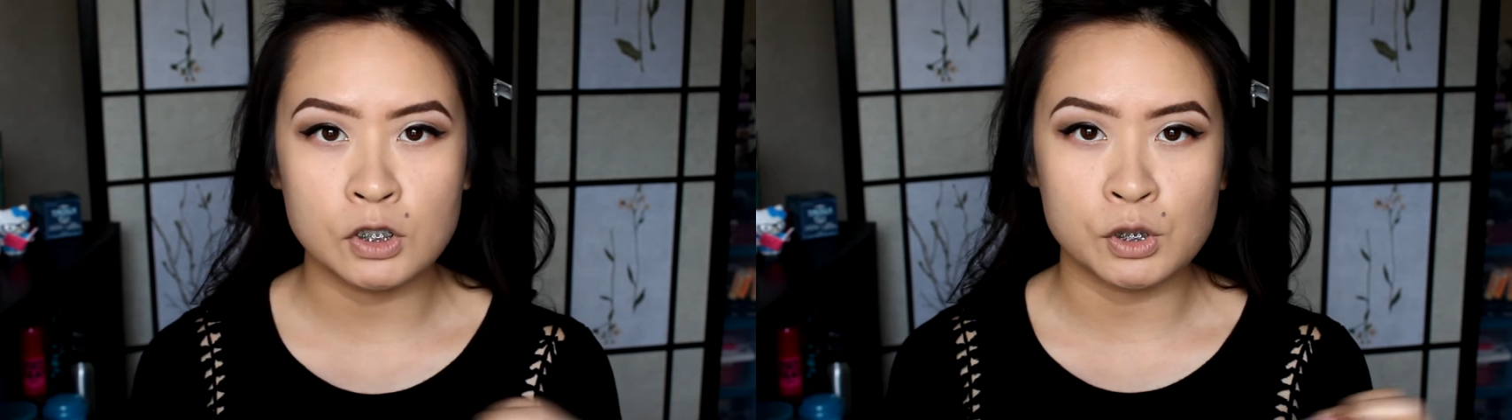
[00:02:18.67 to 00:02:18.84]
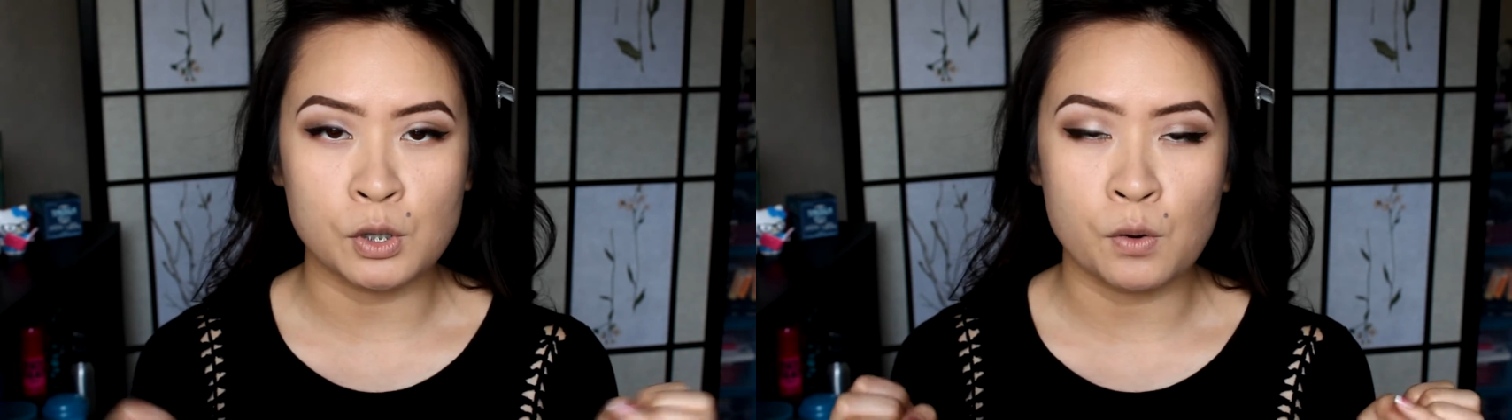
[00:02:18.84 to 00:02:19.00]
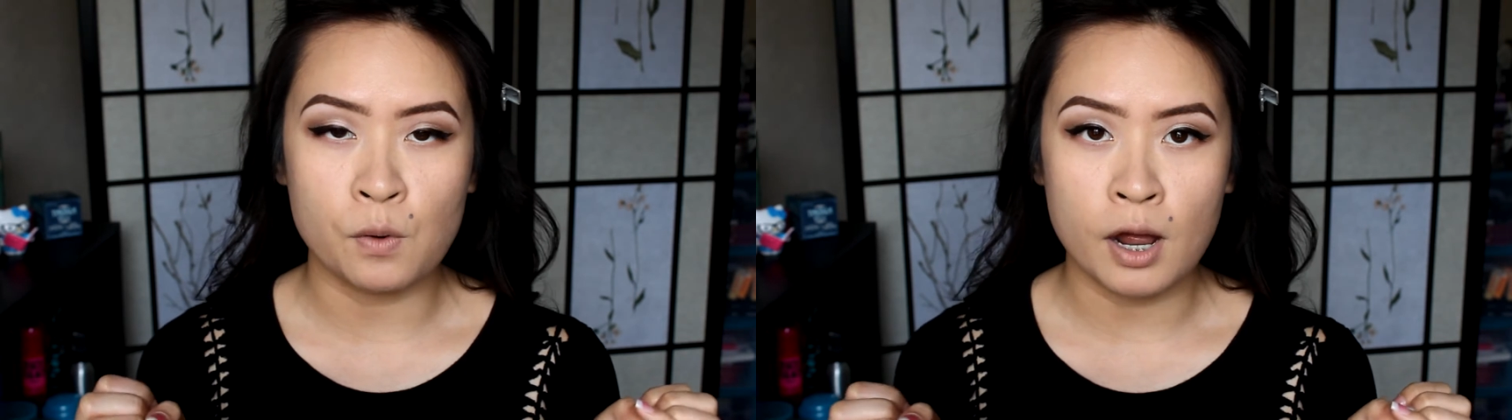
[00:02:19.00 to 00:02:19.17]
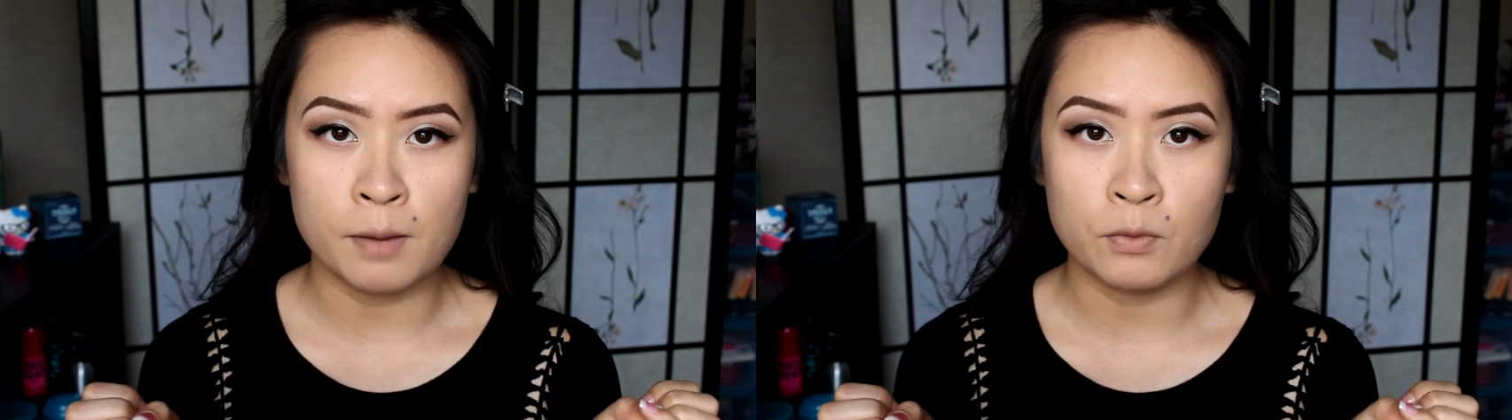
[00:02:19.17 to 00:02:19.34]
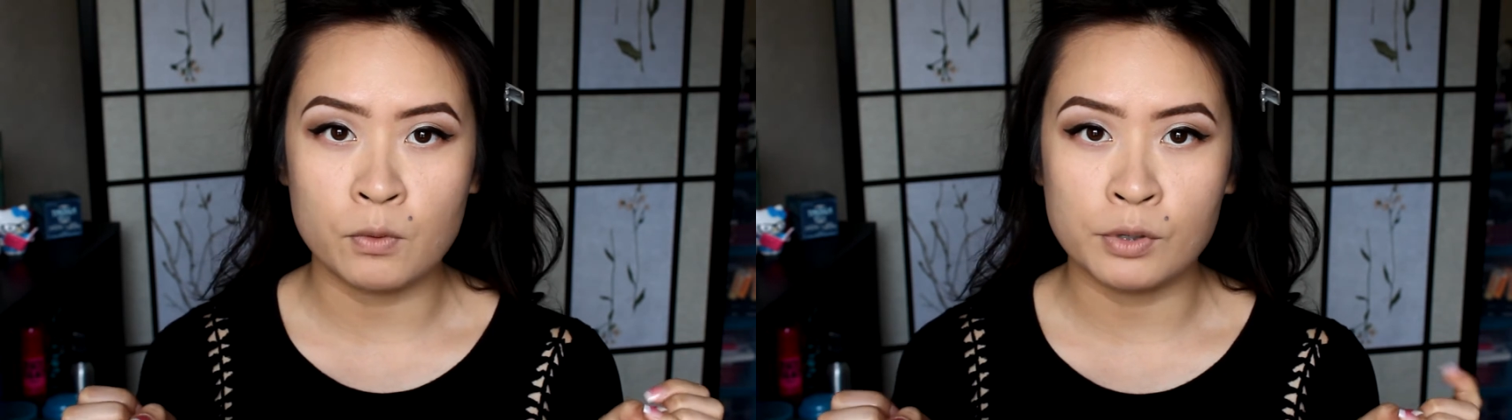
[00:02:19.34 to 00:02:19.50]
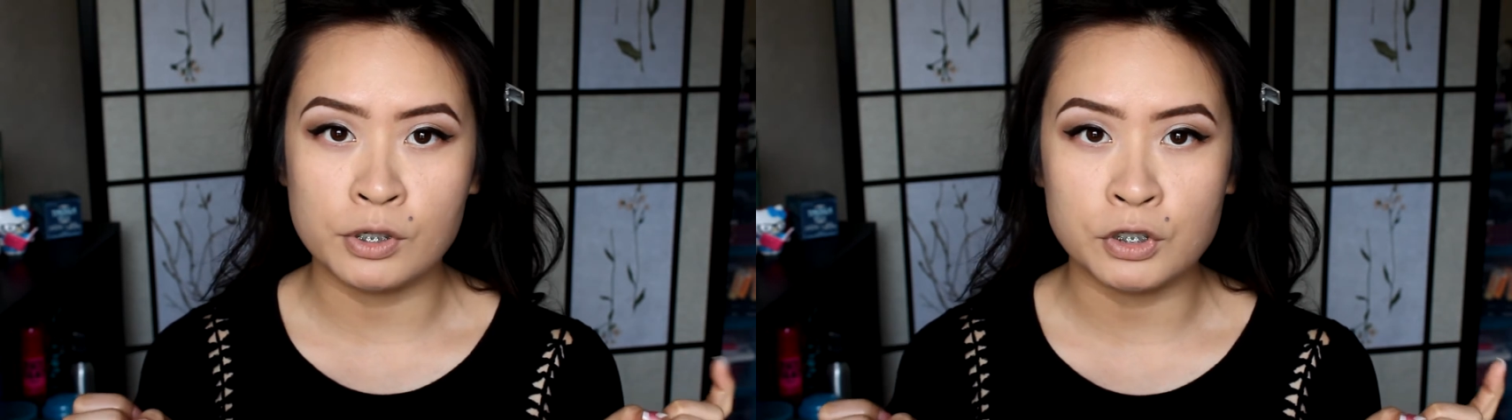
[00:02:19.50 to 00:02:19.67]
so
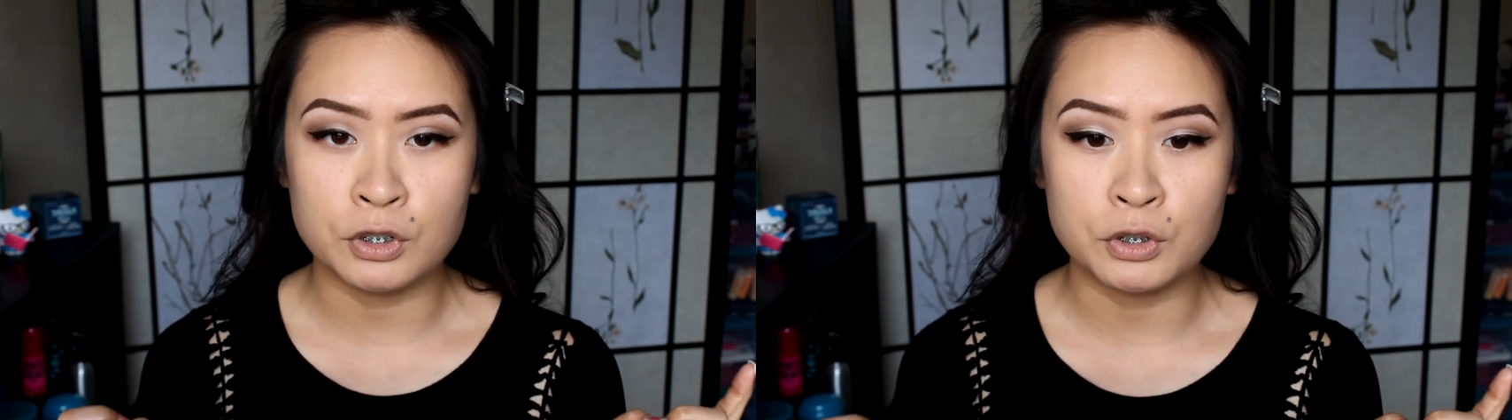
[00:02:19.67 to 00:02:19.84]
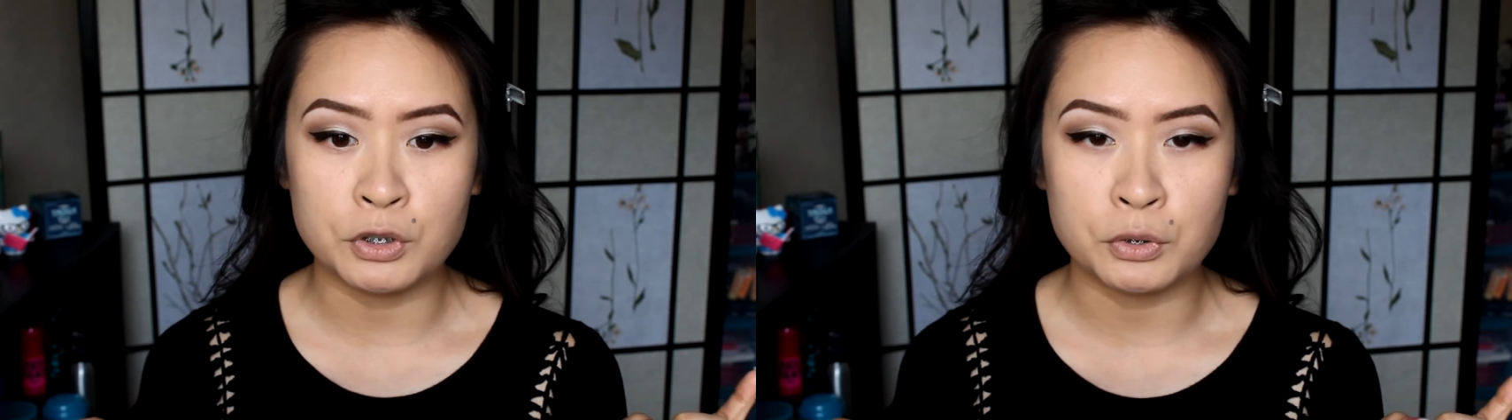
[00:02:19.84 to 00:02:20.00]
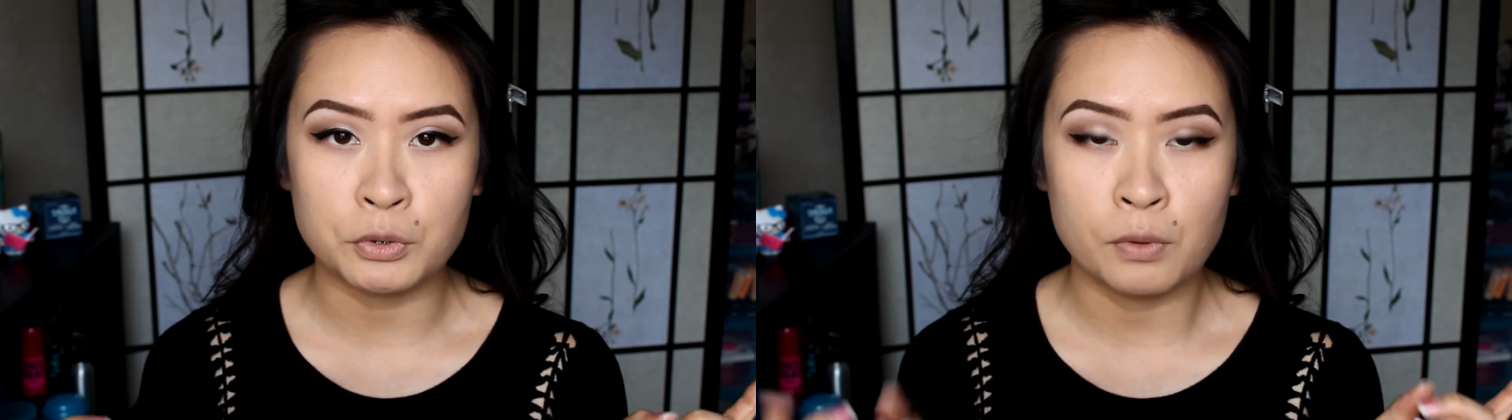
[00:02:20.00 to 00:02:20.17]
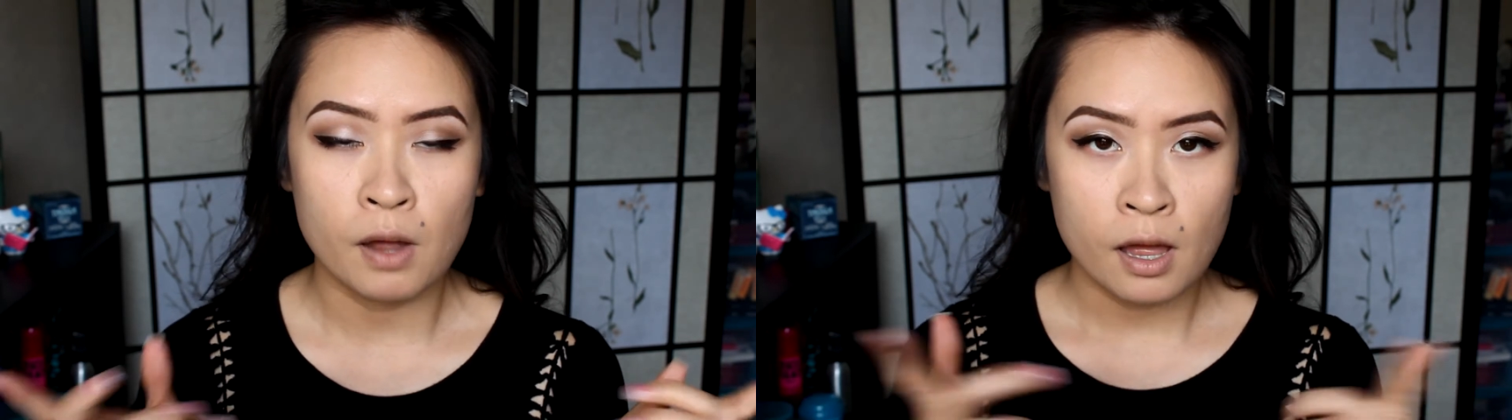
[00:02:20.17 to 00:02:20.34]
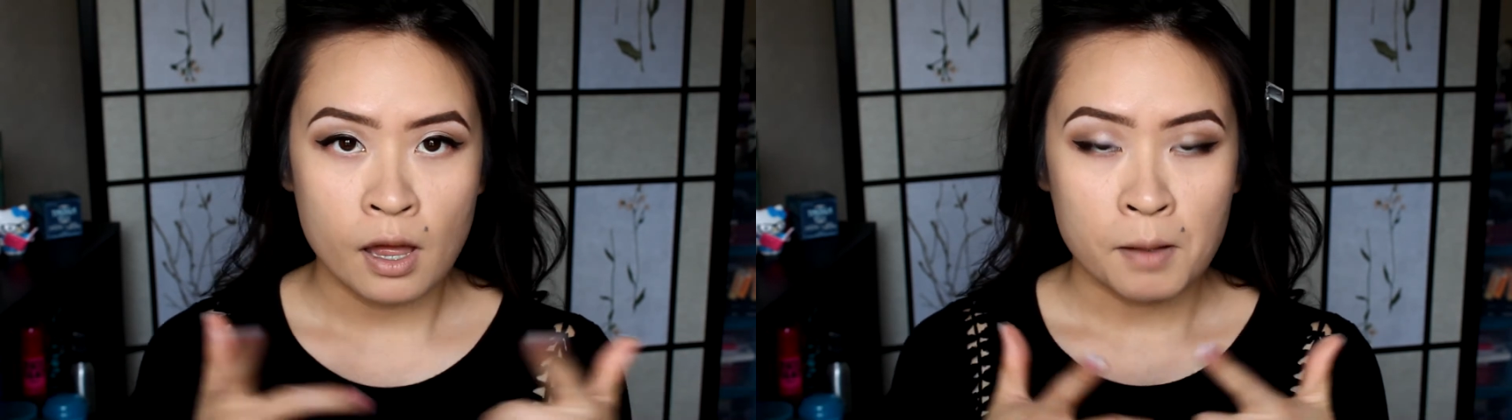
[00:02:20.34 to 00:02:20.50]
I'm going to do